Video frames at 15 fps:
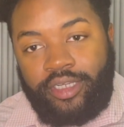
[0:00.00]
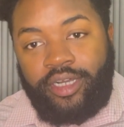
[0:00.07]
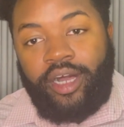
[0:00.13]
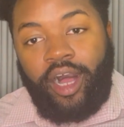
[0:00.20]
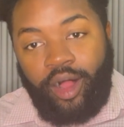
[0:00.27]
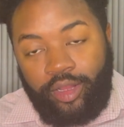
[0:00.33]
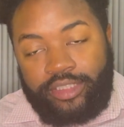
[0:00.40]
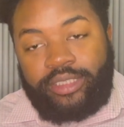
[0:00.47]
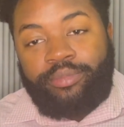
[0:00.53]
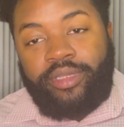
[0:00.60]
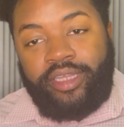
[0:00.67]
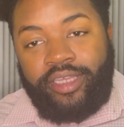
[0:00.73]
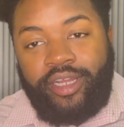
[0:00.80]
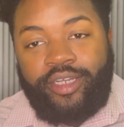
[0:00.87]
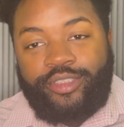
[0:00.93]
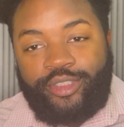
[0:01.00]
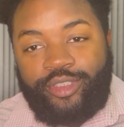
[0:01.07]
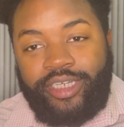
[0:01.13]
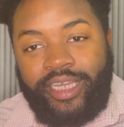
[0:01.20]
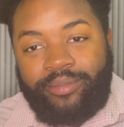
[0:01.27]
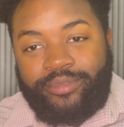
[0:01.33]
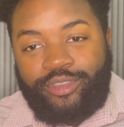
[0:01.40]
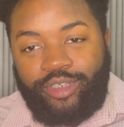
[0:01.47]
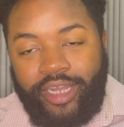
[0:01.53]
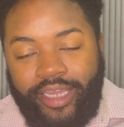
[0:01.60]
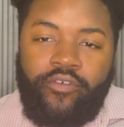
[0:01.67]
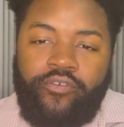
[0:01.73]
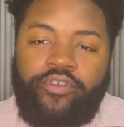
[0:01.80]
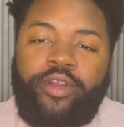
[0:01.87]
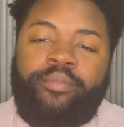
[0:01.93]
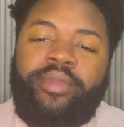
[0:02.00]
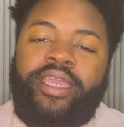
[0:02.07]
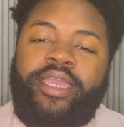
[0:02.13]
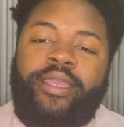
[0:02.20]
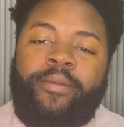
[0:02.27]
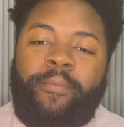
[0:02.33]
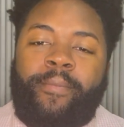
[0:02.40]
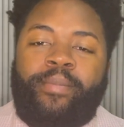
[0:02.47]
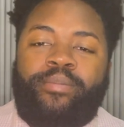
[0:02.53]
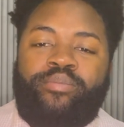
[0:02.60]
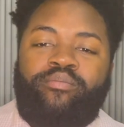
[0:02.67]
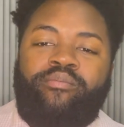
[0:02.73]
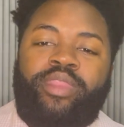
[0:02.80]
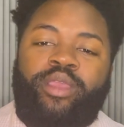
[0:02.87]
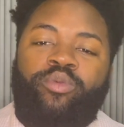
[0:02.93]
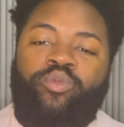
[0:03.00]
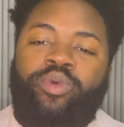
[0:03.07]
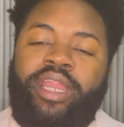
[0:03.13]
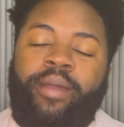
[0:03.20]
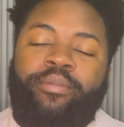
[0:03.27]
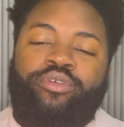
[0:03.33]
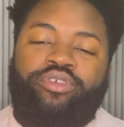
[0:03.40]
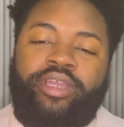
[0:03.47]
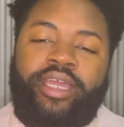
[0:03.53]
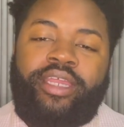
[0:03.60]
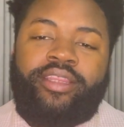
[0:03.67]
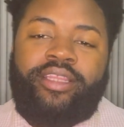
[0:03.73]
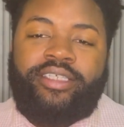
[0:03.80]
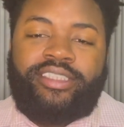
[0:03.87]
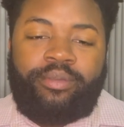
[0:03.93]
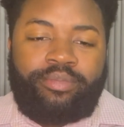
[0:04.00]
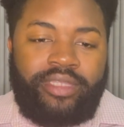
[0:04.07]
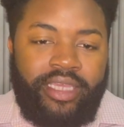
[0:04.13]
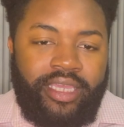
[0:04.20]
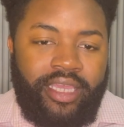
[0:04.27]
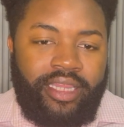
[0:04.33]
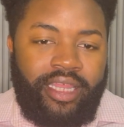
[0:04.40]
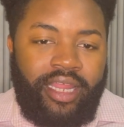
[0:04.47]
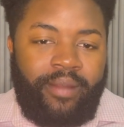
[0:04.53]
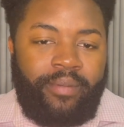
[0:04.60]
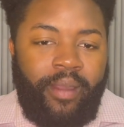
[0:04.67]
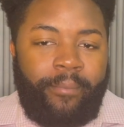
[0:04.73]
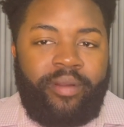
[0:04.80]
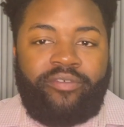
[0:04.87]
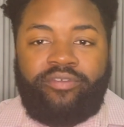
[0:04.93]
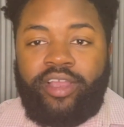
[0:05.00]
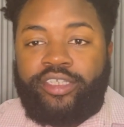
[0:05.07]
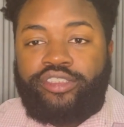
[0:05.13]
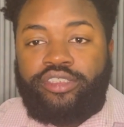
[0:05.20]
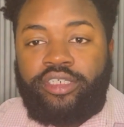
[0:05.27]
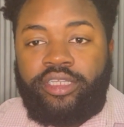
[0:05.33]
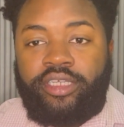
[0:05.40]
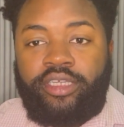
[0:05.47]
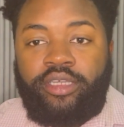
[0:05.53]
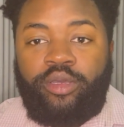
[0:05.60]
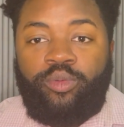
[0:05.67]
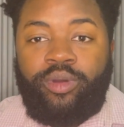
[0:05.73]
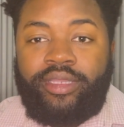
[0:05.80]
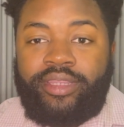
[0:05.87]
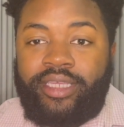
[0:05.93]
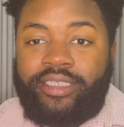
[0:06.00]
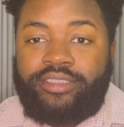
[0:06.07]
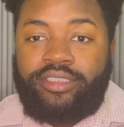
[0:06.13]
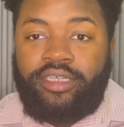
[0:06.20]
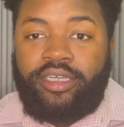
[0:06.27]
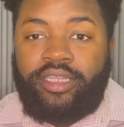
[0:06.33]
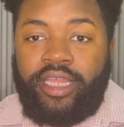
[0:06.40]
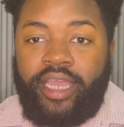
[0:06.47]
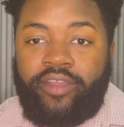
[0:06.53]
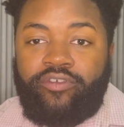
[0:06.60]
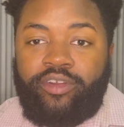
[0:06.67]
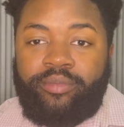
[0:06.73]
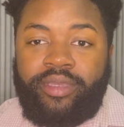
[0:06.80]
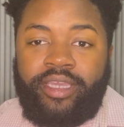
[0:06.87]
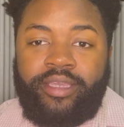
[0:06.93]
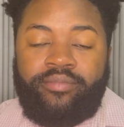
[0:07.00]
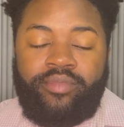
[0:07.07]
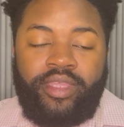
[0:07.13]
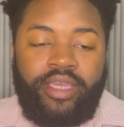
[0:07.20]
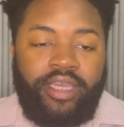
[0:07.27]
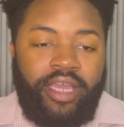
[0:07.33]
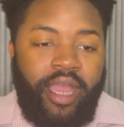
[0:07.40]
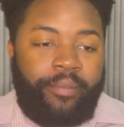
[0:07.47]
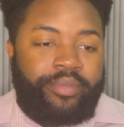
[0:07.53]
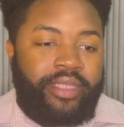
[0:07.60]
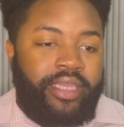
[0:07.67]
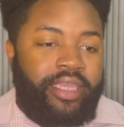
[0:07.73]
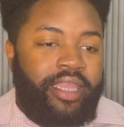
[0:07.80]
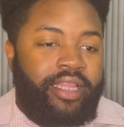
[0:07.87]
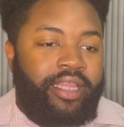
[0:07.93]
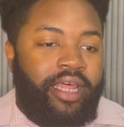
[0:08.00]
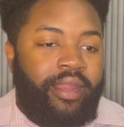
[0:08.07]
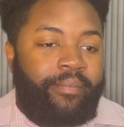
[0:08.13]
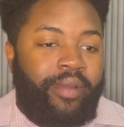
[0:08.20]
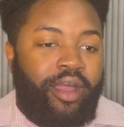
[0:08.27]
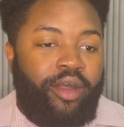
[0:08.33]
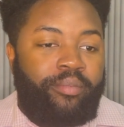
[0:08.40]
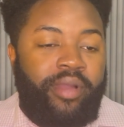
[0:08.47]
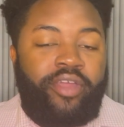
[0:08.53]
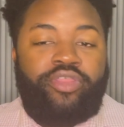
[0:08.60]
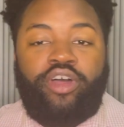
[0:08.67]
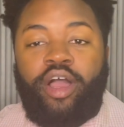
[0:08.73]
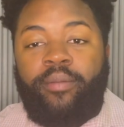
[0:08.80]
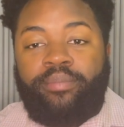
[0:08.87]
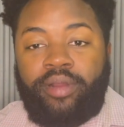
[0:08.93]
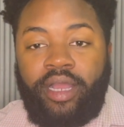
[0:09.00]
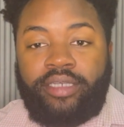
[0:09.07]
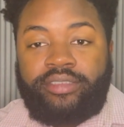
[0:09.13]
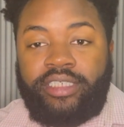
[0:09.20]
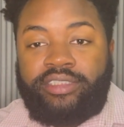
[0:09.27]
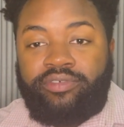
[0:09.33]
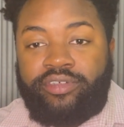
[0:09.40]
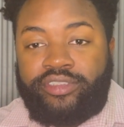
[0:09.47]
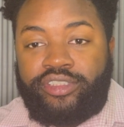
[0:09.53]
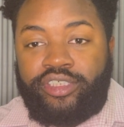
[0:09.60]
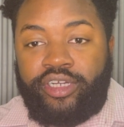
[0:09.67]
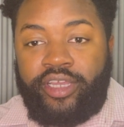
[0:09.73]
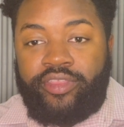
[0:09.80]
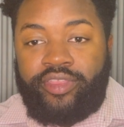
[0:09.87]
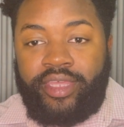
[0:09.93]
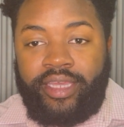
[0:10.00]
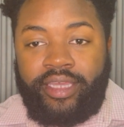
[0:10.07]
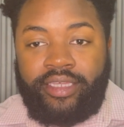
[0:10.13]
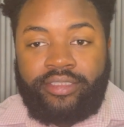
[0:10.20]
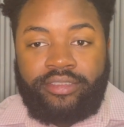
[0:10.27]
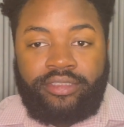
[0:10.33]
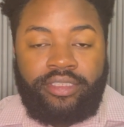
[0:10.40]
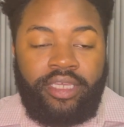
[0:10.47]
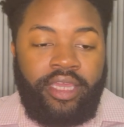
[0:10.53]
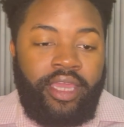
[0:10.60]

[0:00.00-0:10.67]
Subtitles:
Ultimately, our dreams, right? For me, when I'm creating this, I'm thinking a lot about professionally, what things look like for me. I'm thinking a lot about my thought process for certain things.